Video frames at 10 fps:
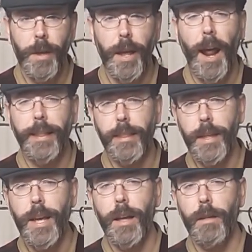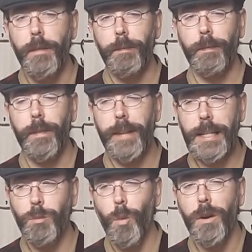And I think
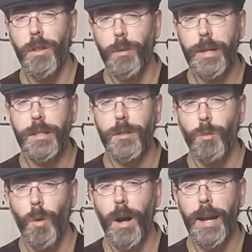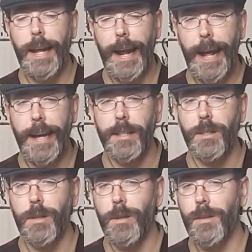that's one of the reasons why it has